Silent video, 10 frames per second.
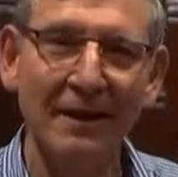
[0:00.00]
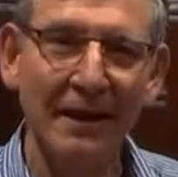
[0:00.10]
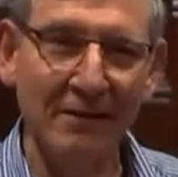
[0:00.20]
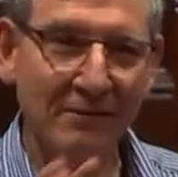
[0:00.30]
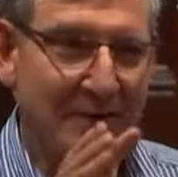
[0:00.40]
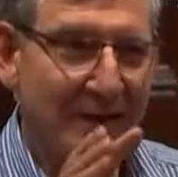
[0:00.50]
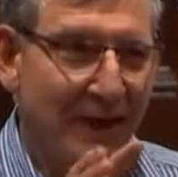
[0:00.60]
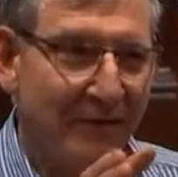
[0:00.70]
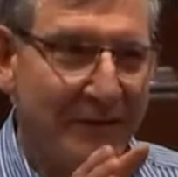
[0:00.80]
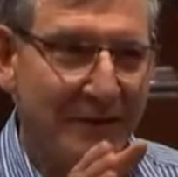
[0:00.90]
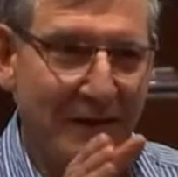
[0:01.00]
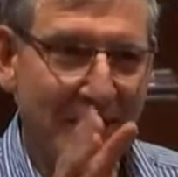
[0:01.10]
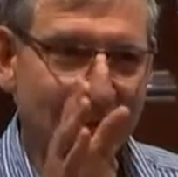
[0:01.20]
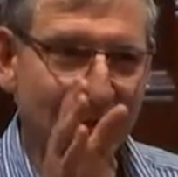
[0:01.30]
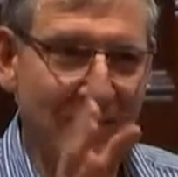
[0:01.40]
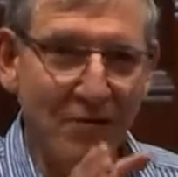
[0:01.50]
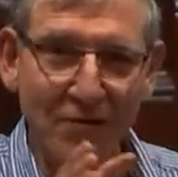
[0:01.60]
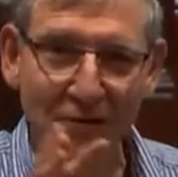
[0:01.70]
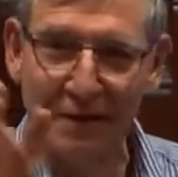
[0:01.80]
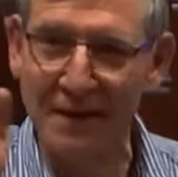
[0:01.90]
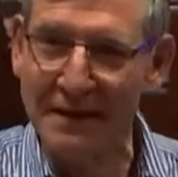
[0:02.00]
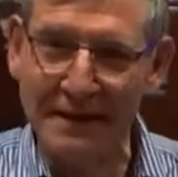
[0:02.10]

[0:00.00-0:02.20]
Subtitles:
and looked in every direction, north,